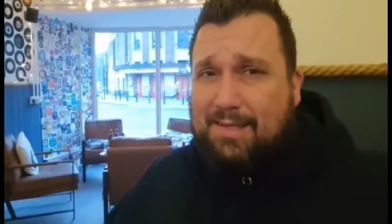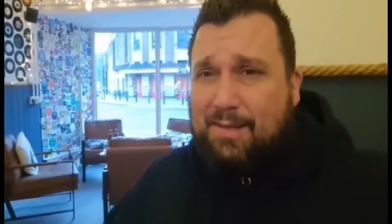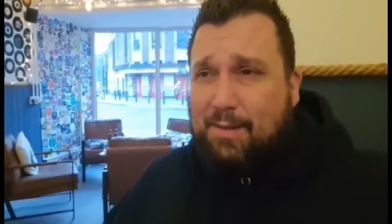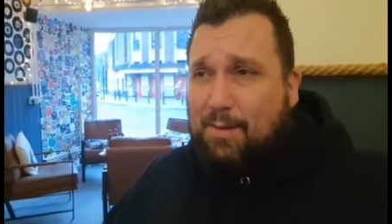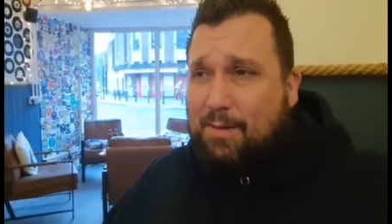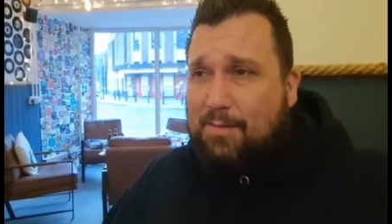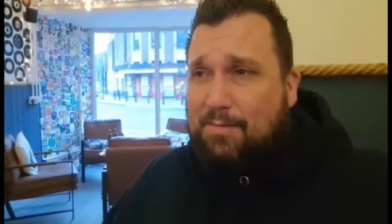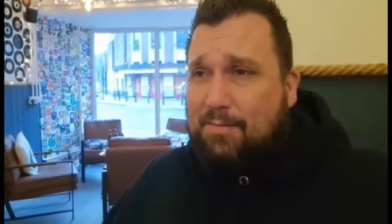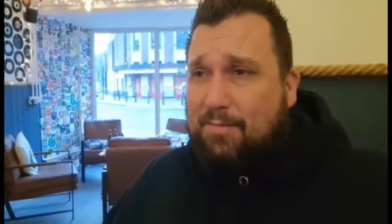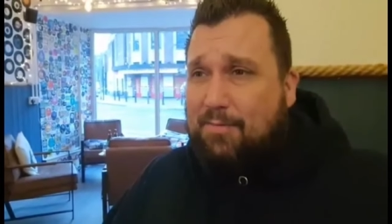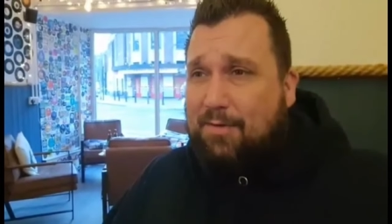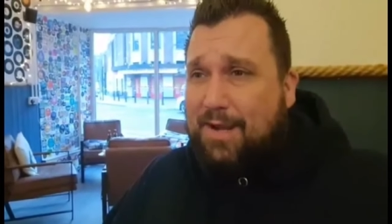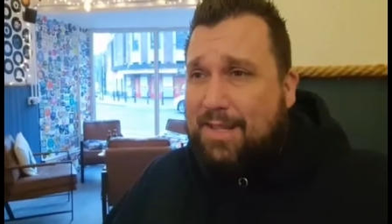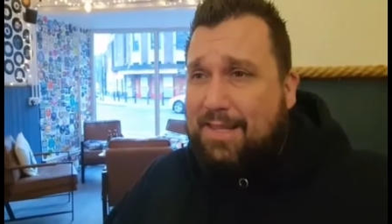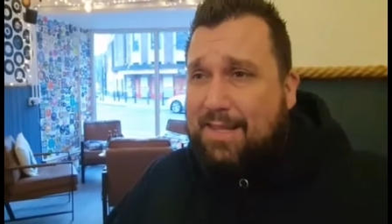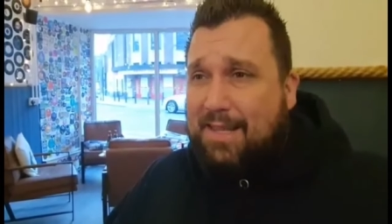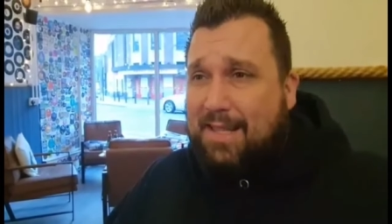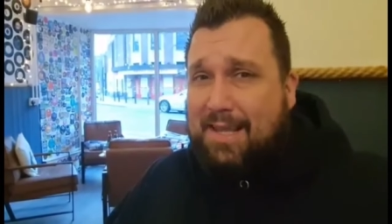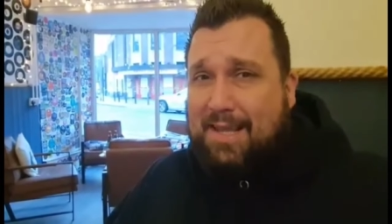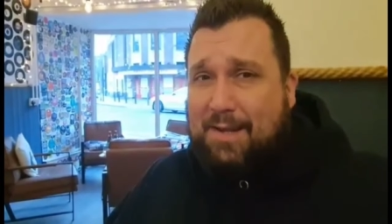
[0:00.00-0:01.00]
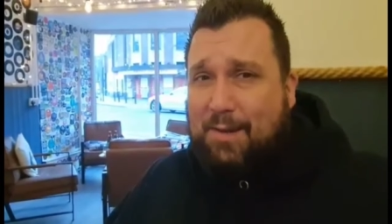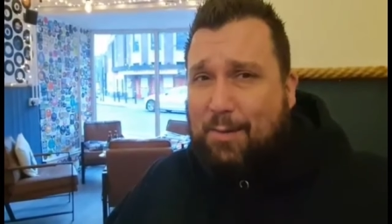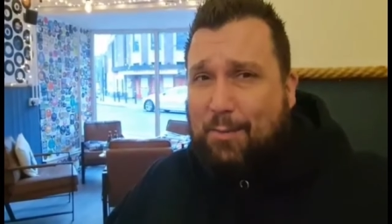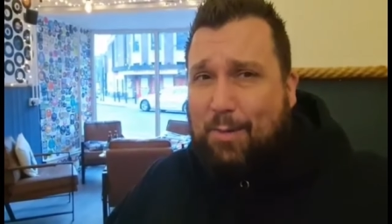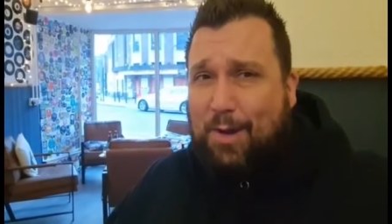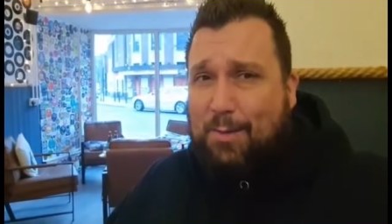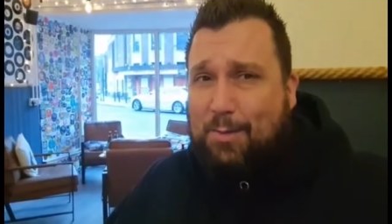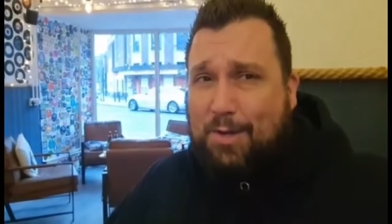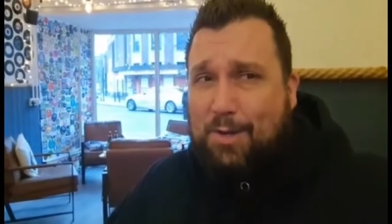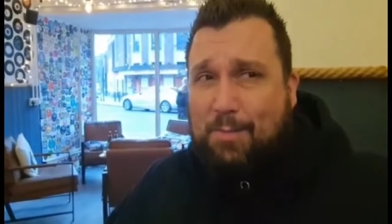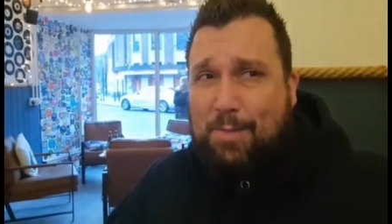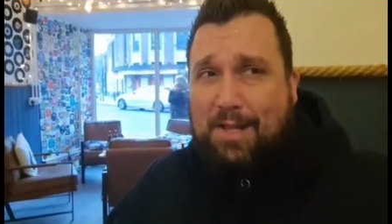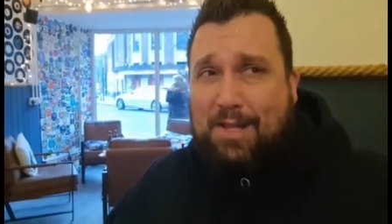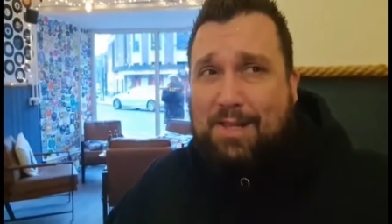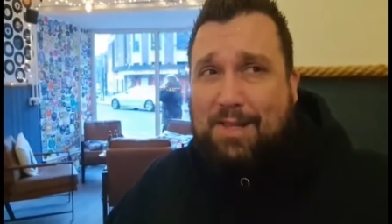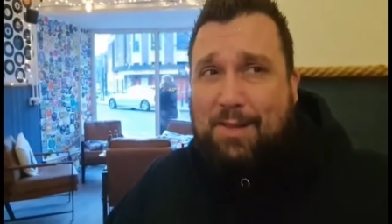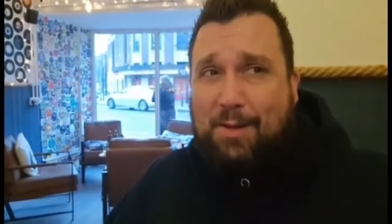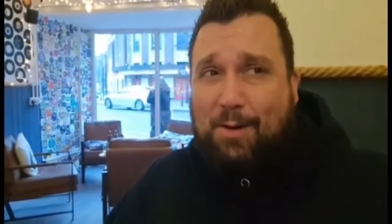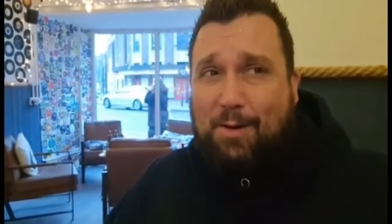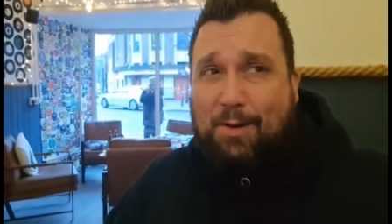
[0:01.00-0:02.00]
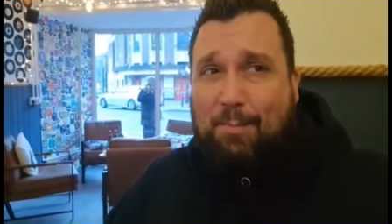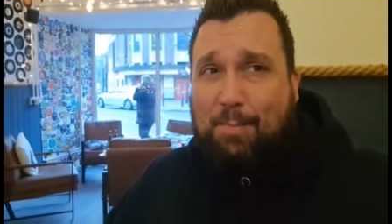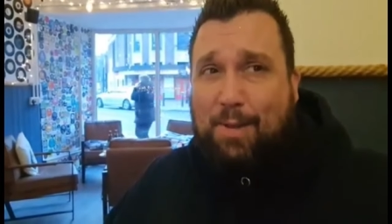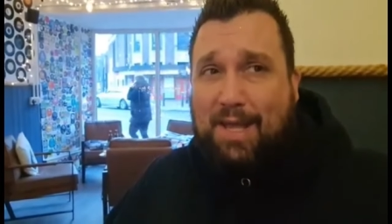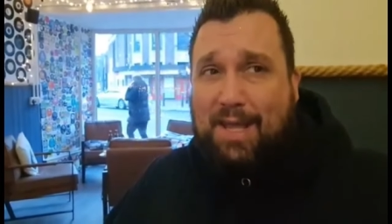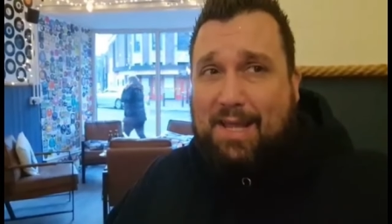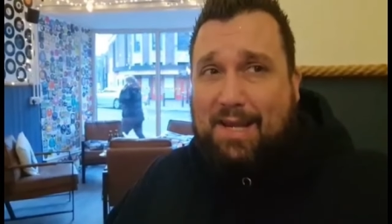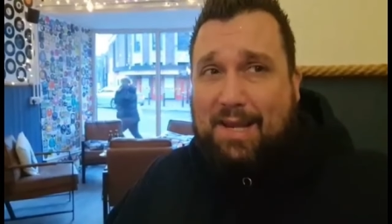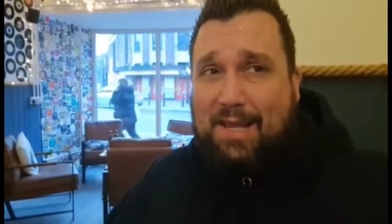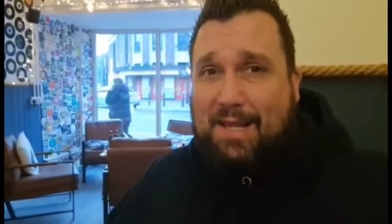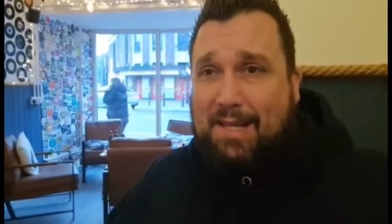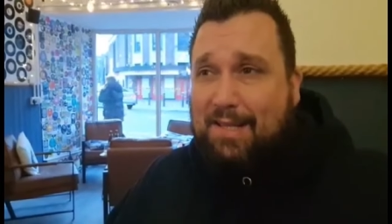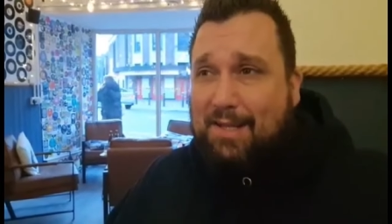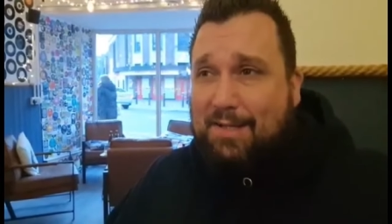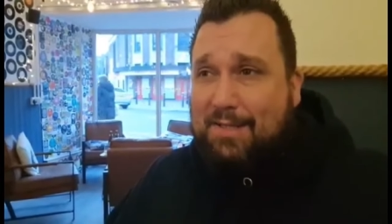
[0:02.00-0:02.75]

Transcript: Not friendly, not welcoming, not appealing.